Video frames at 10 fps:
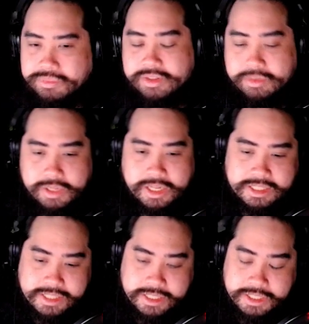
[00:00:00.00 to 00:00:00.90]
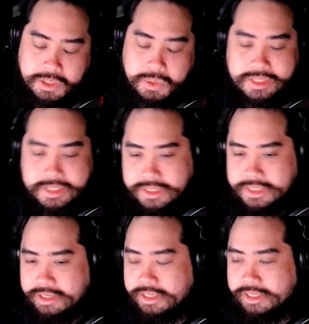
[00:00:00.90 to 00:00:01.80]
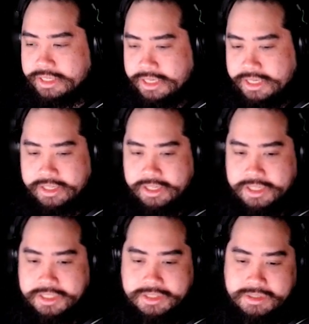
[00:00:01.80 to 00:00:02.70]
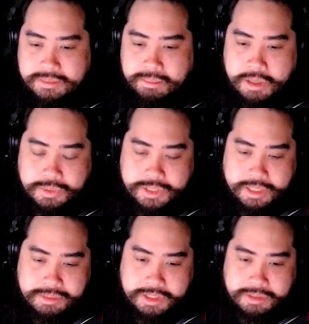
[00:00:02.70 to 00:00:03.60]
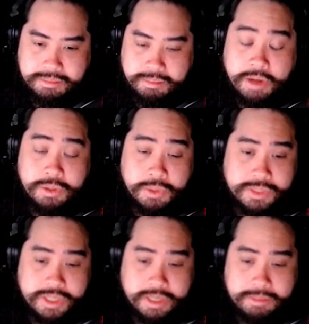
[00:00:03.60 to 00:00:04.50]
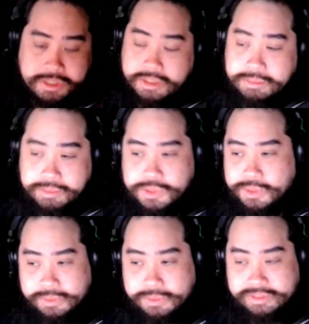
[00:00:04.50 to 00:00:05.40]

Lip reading: Like I said, you don't necessarily need these mono type teams, so